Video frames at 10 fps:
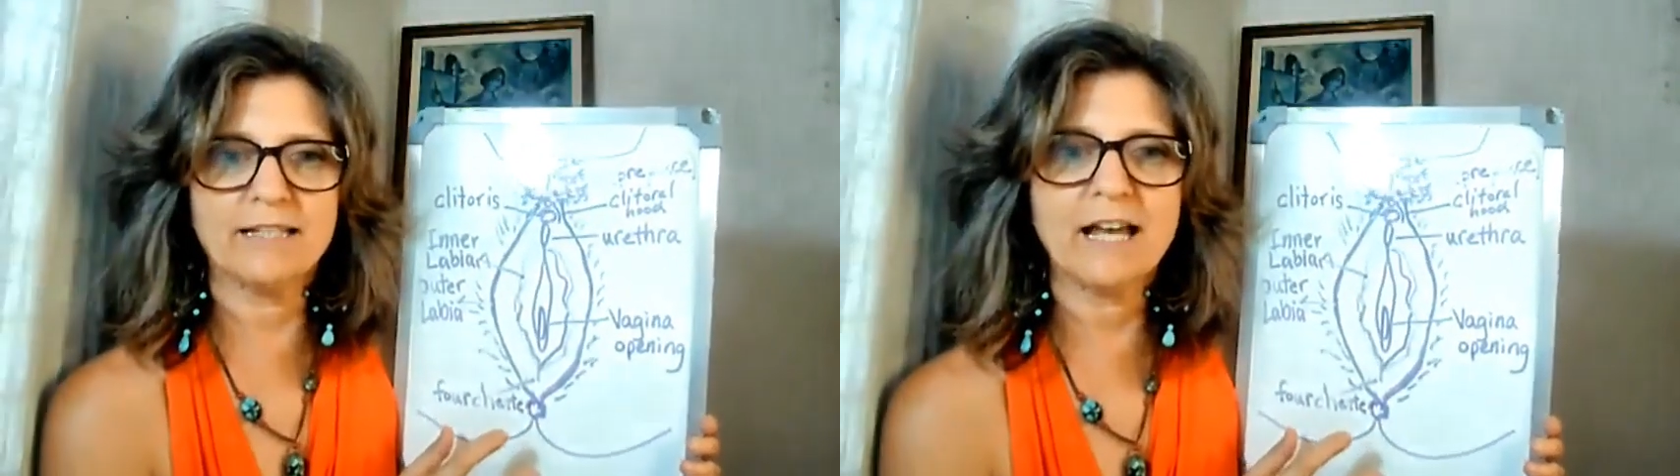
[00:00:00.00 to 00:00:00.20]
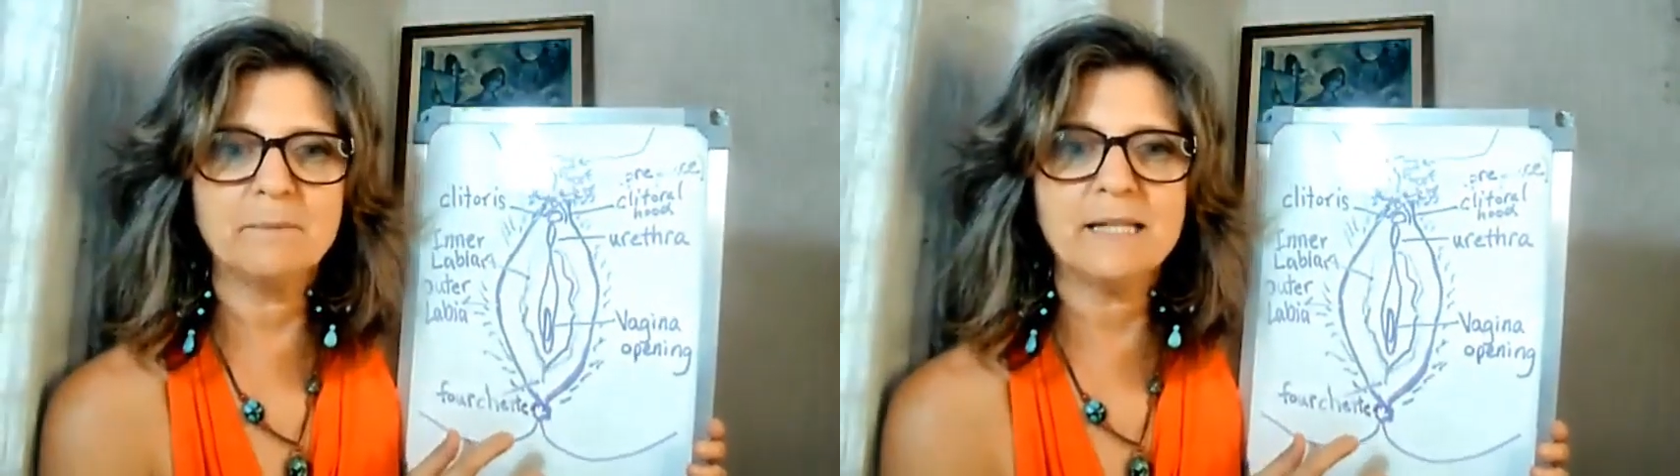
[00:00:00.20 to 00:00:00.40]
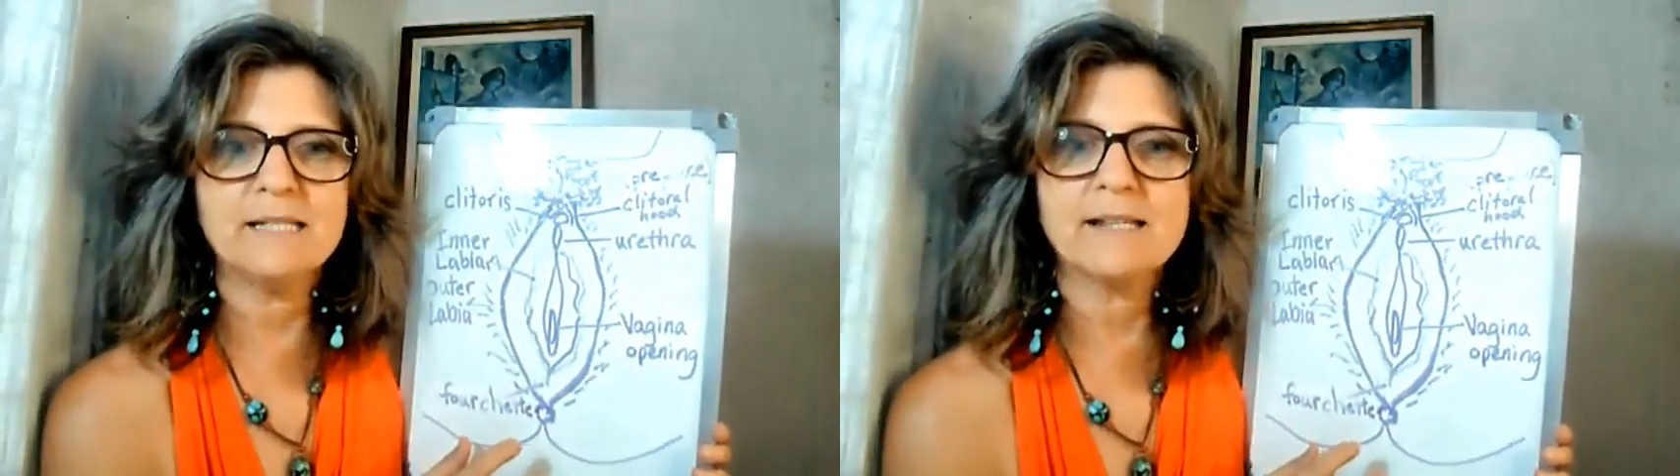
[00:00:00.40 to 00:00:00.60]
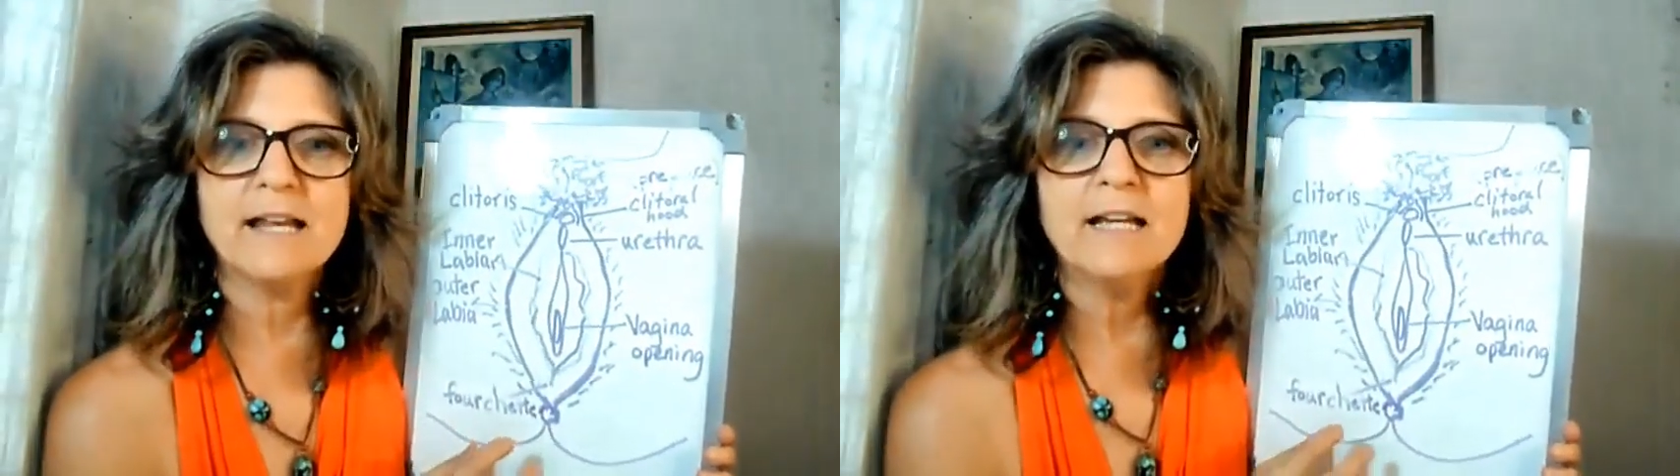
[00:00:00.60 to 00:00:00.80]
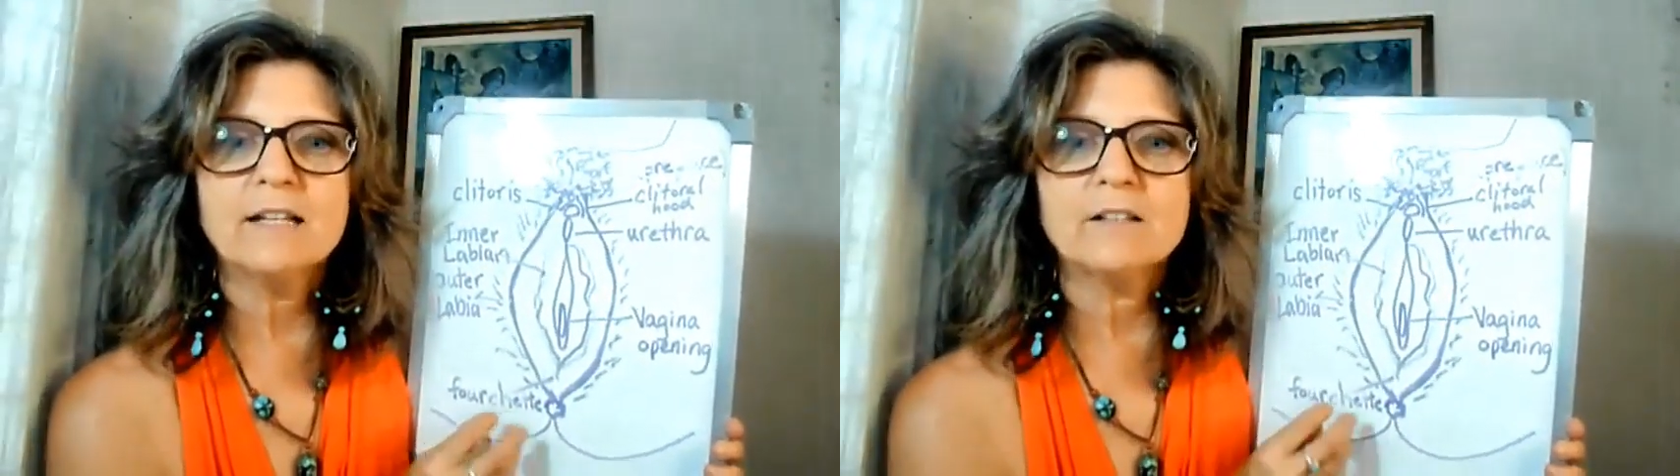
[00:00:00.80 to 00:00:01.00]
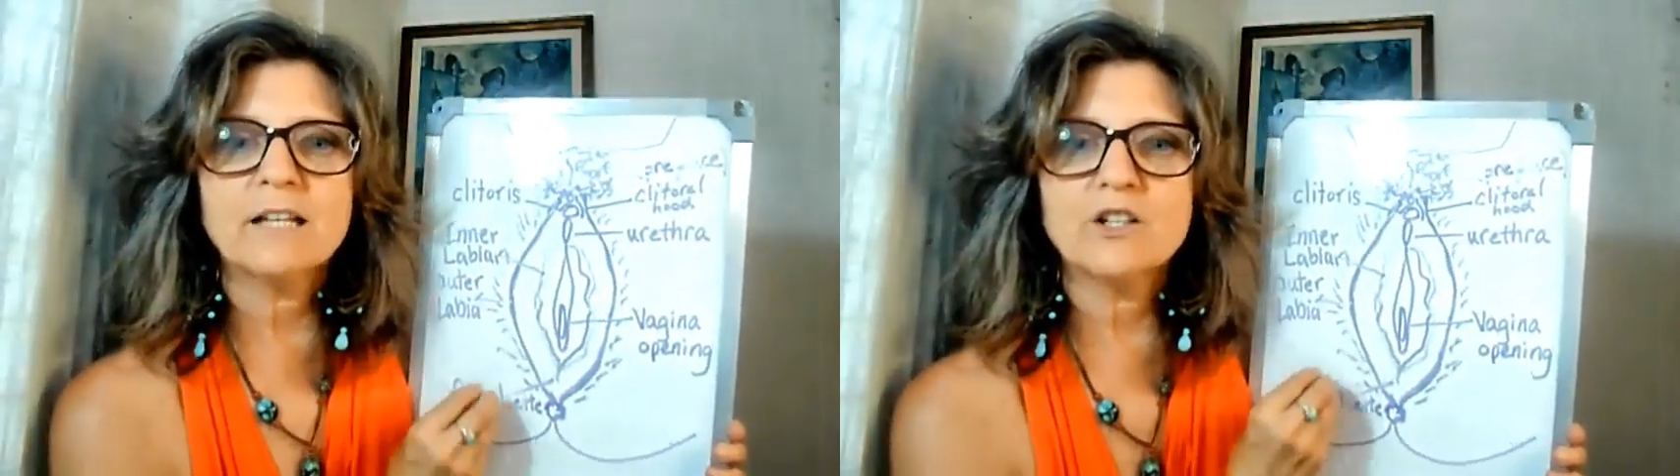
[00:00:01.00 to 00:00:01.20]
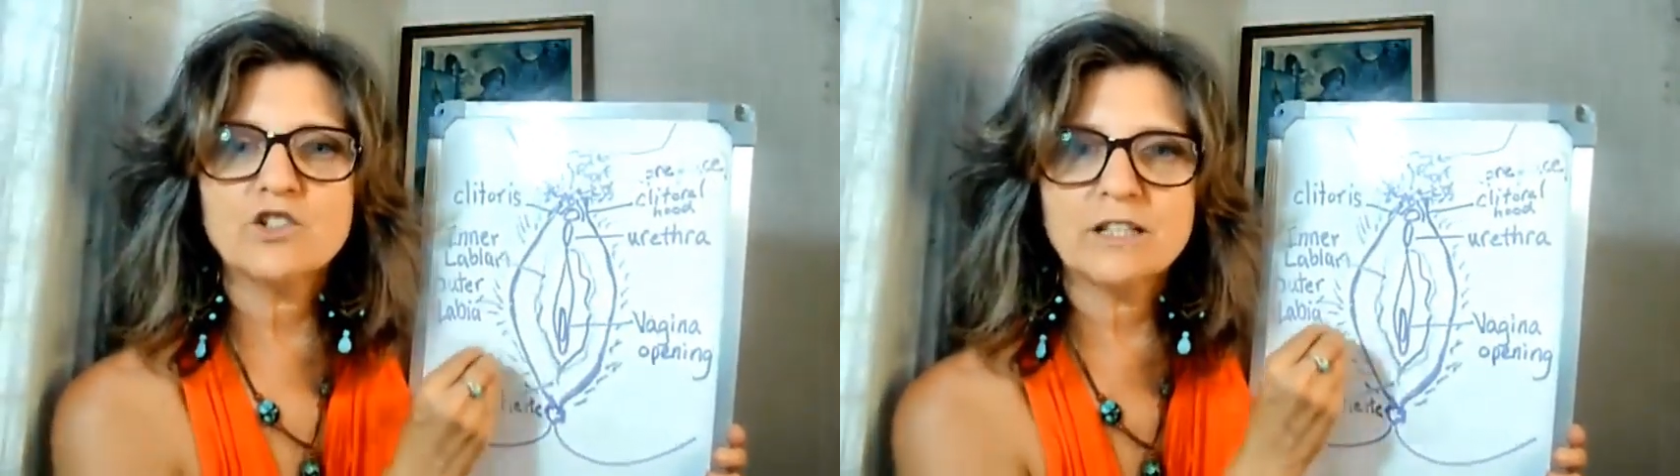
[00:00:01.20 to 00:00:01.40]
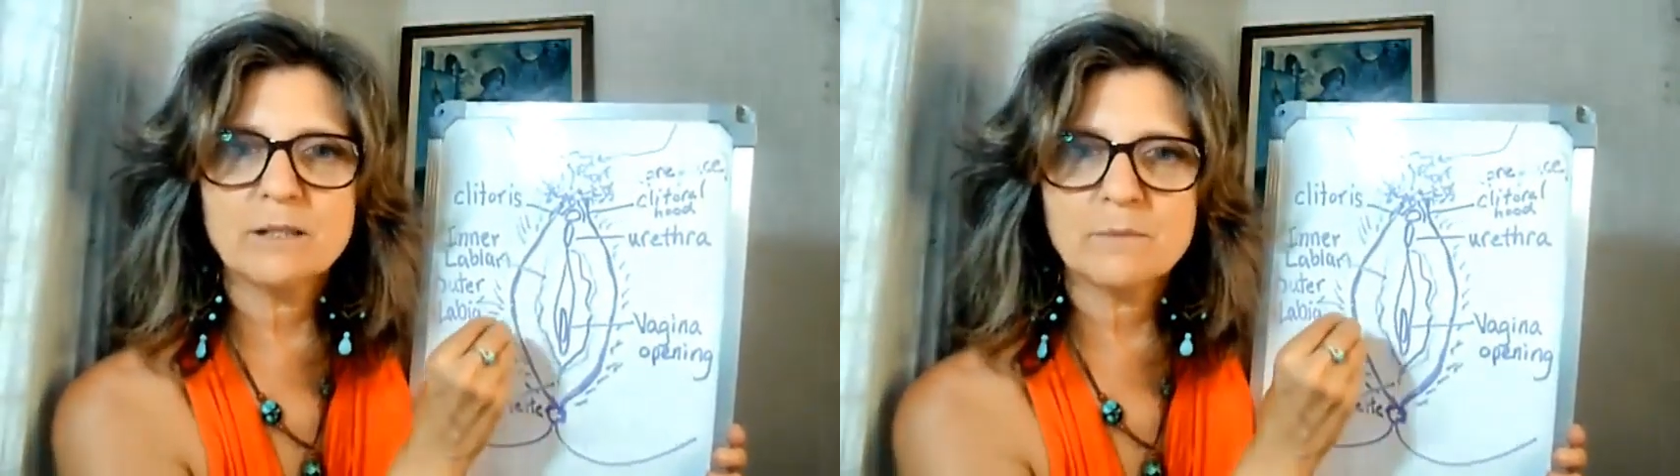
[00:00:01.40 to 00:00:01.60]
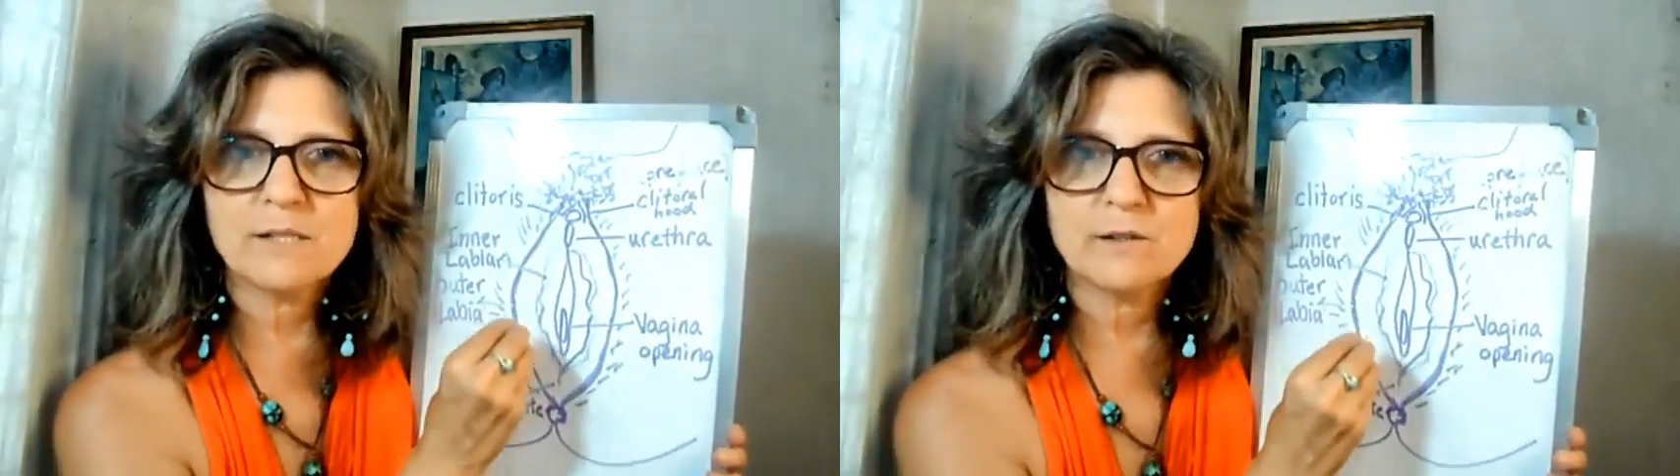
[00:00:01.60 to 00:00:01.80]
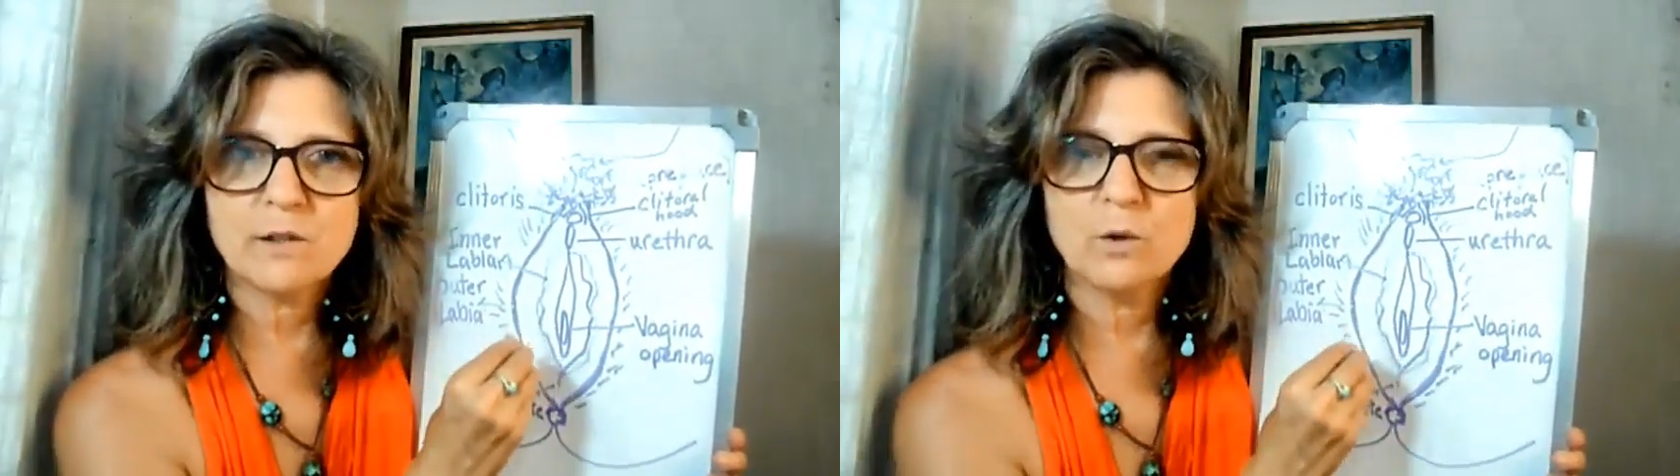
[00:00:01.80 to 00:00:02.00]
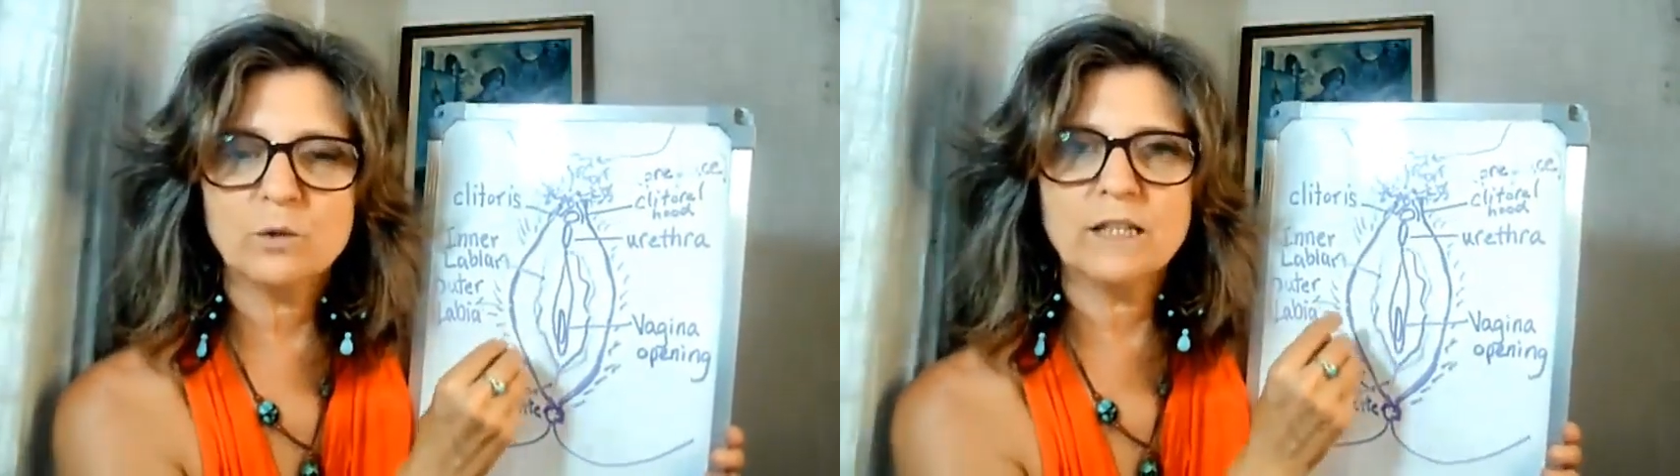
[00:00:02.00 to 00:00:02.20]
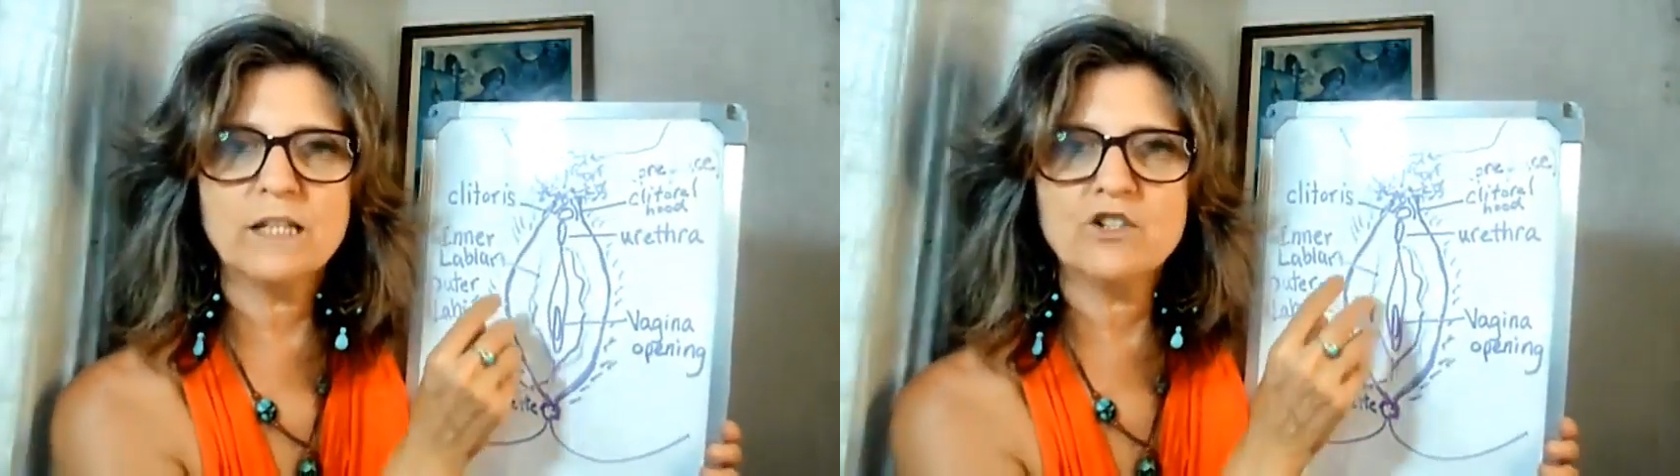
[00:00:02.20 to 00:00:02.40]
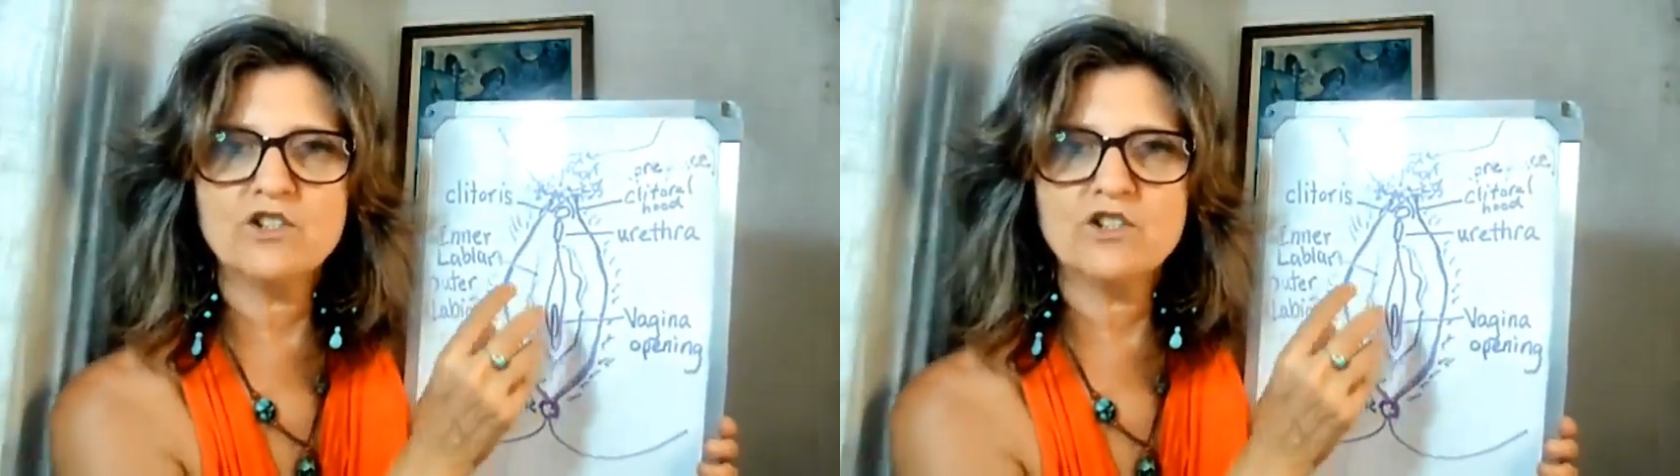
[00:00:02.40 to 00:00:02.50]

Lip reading: And that means touching them slowly,